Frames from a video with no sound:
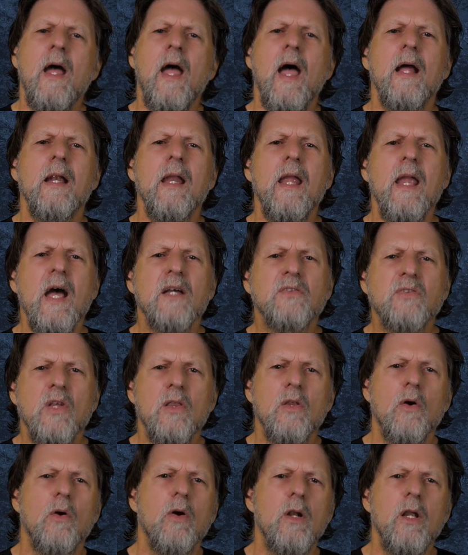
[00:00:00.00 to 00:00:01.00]
and he has
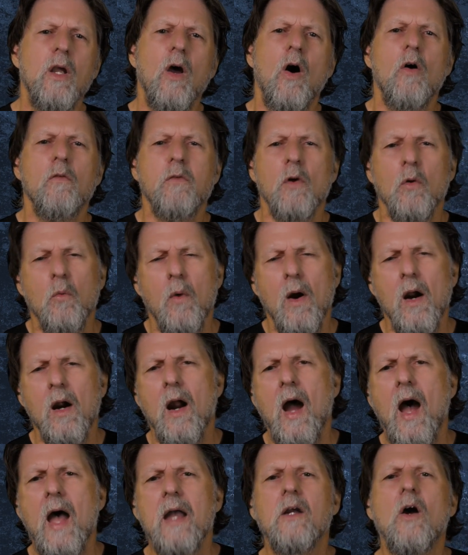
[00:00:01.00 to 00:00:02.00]
authority over where
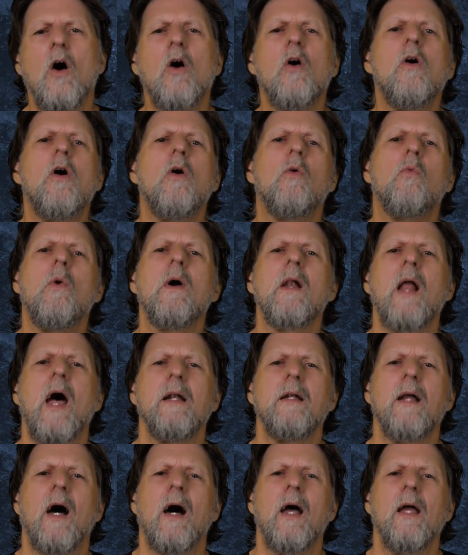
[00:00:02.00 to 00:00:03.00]
I go when I
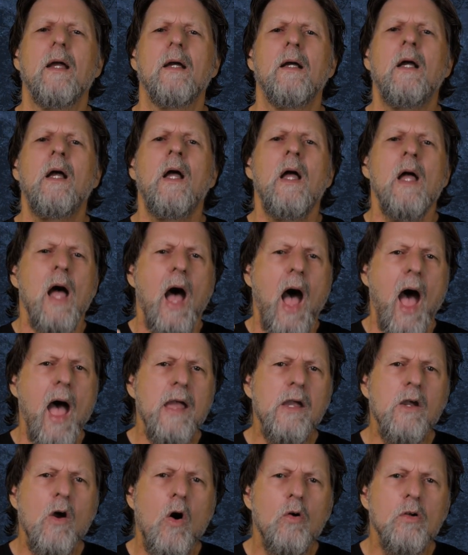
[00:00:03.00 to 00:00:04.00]
die.
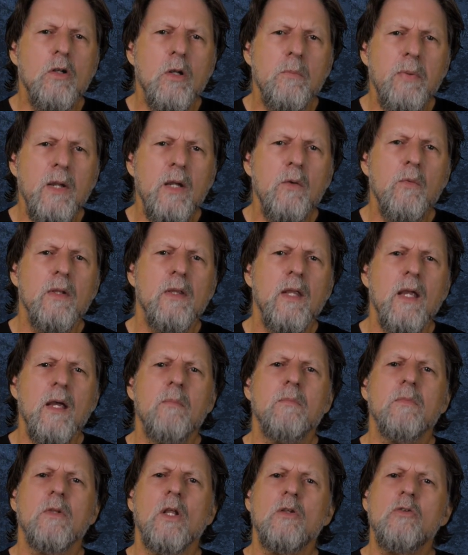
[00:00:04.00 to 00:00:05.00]
I go to be with
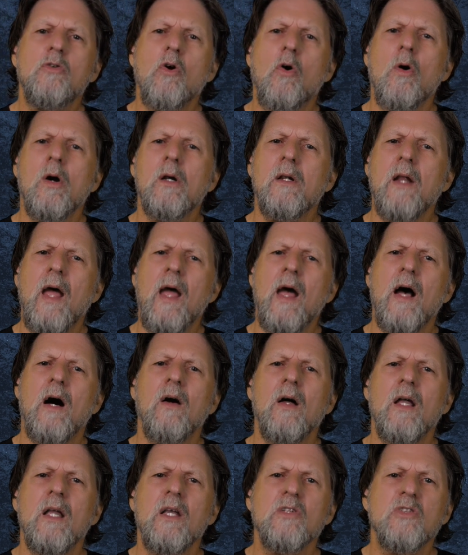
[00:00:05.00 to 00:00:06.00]
him. The door to
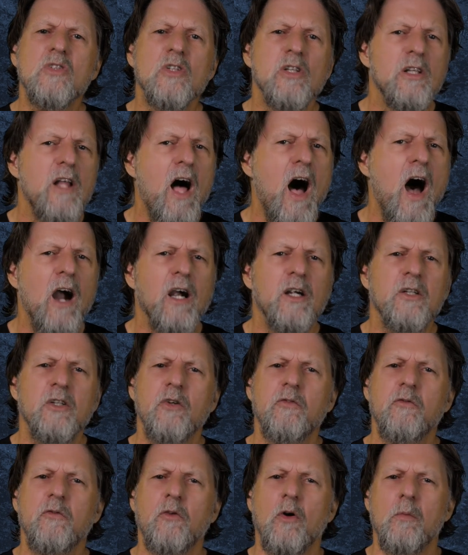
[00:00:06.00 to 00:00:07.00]
hell is
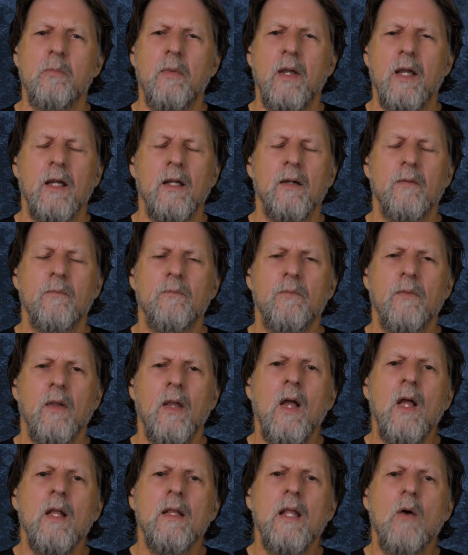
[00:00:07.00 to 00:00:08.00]
locked for me.
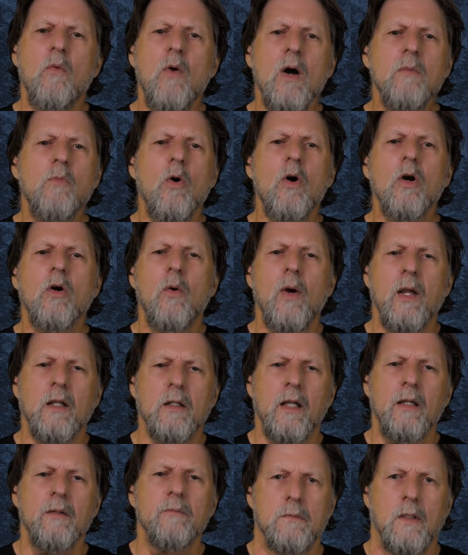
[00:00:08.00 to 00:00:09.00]
Now, one more quickly.